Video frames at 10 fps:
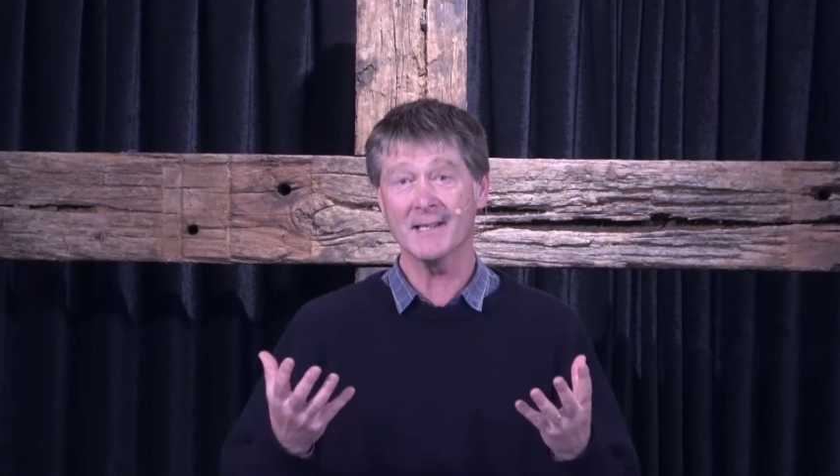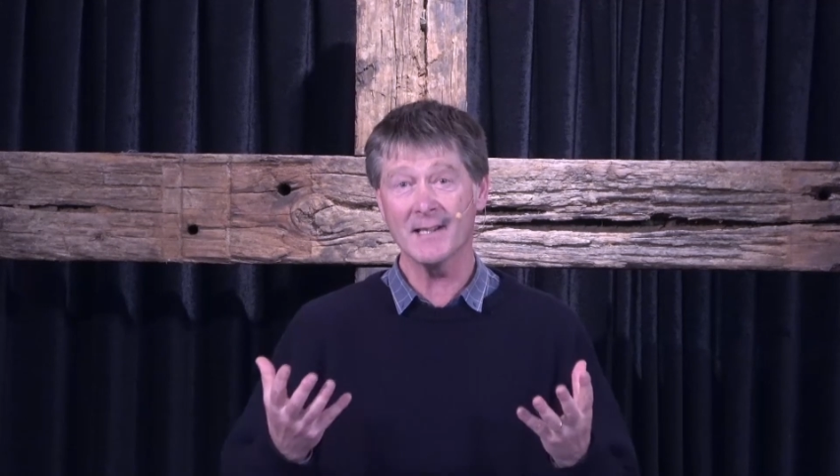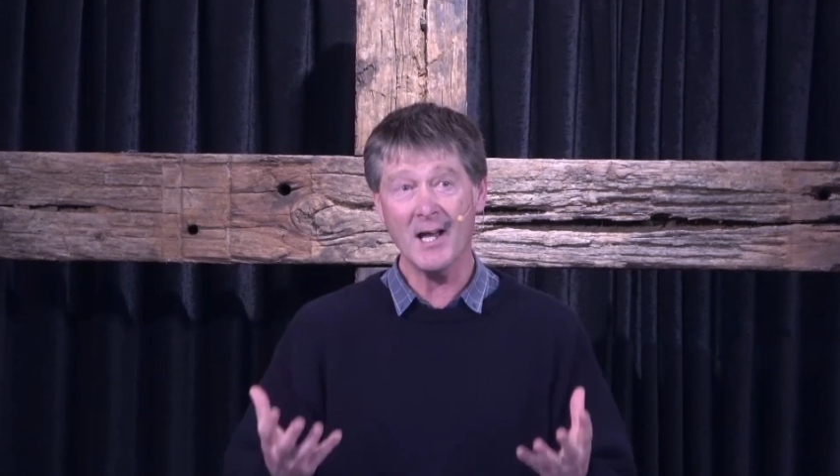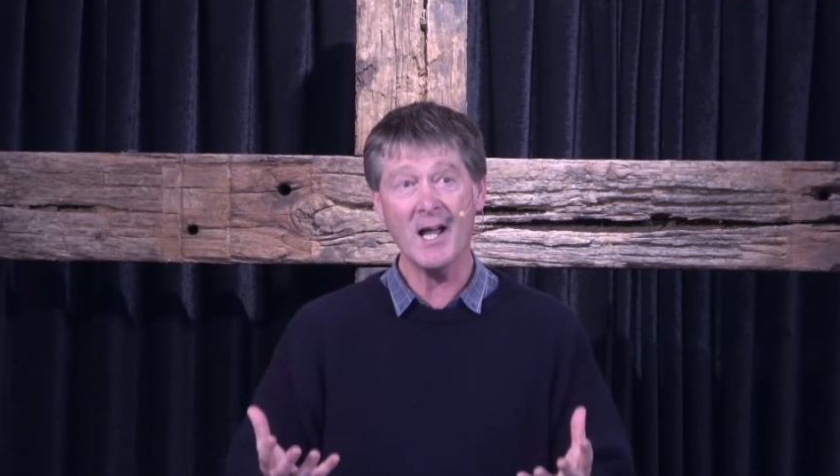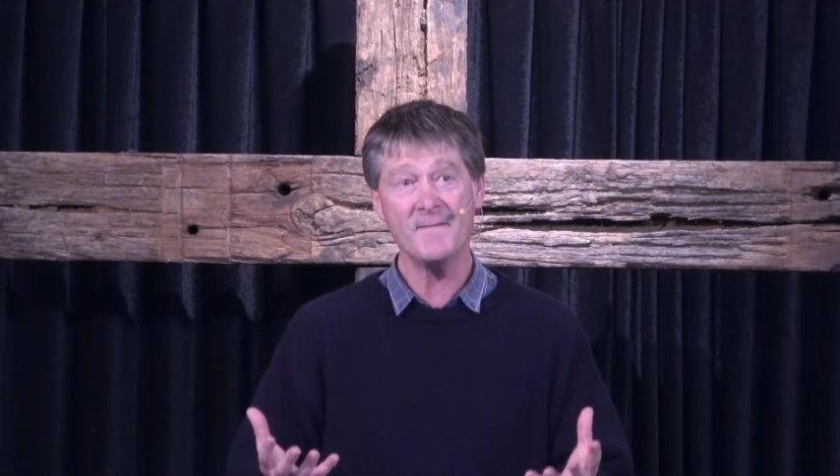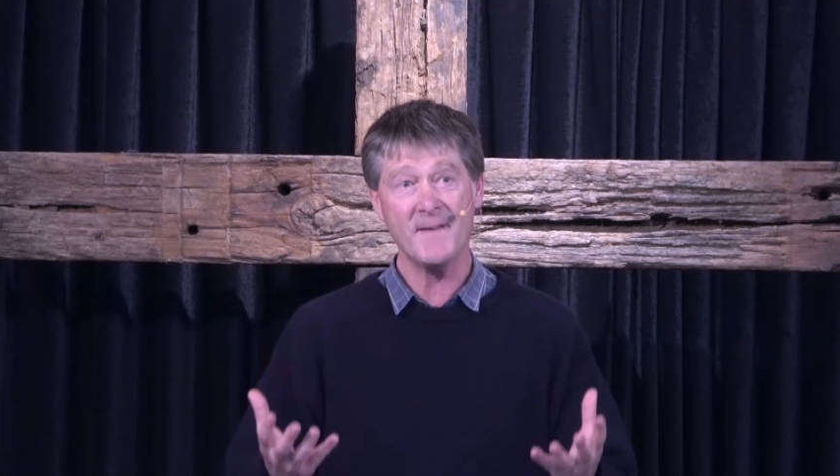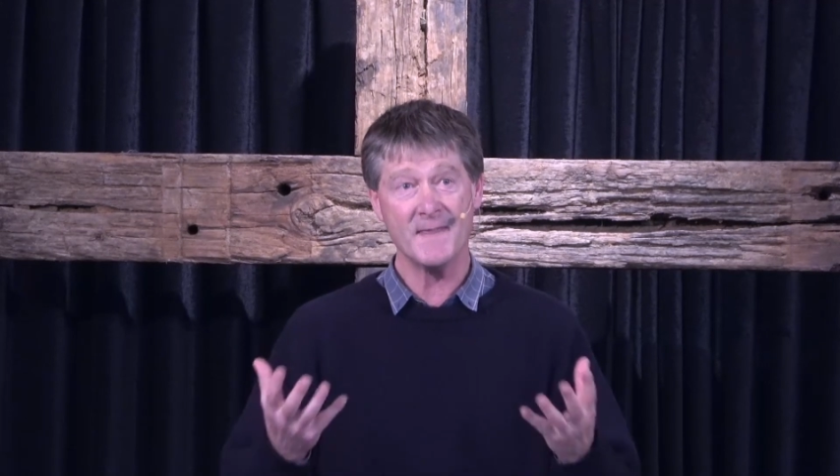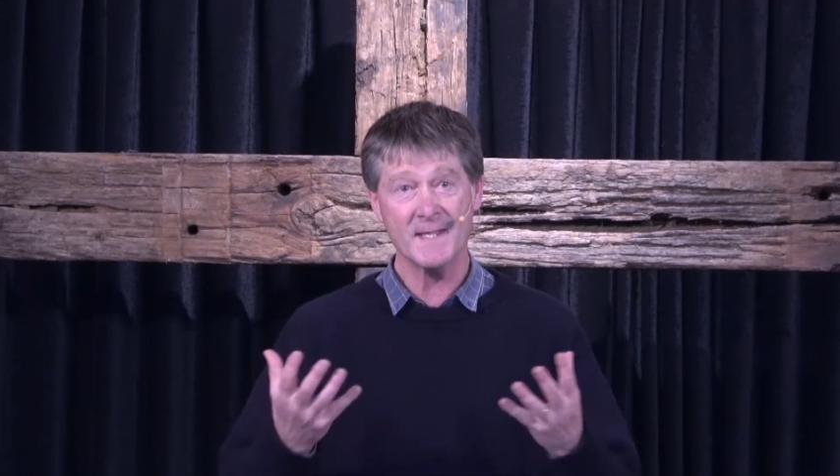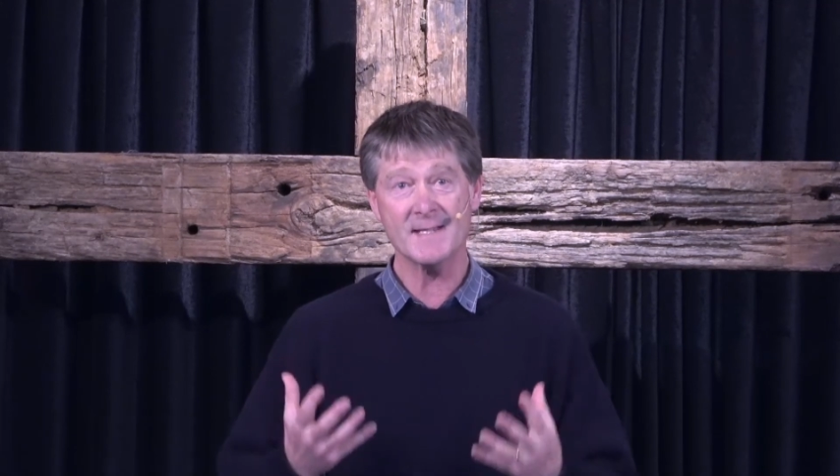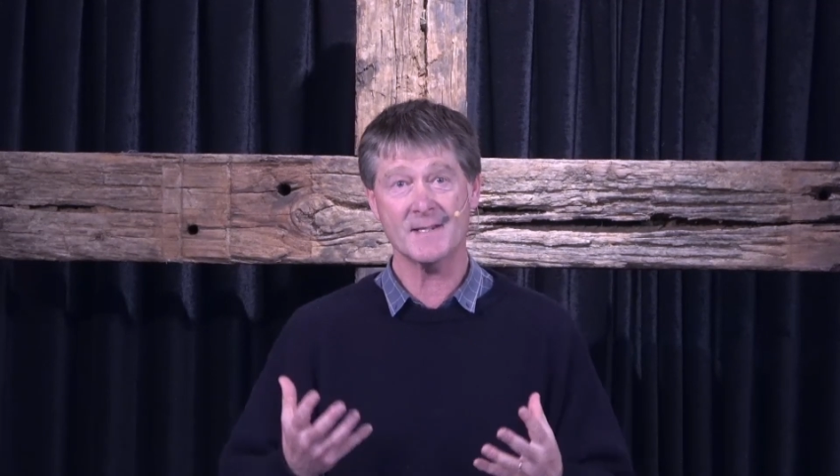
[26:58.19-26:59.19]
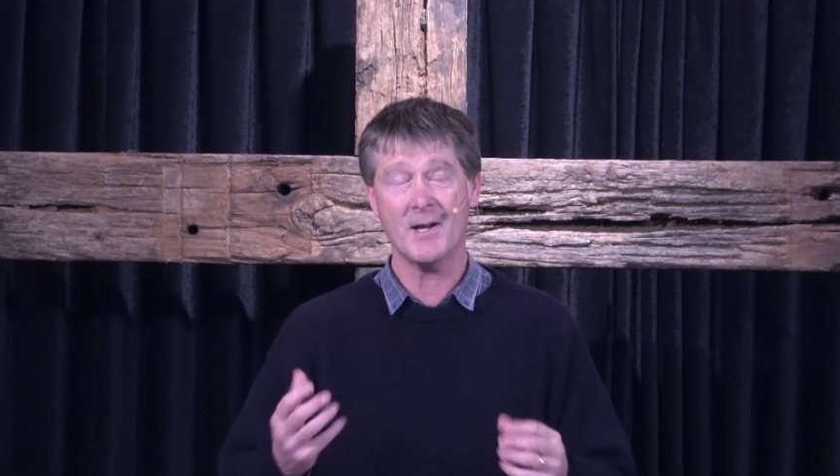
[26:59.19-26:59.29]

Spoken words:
in life at this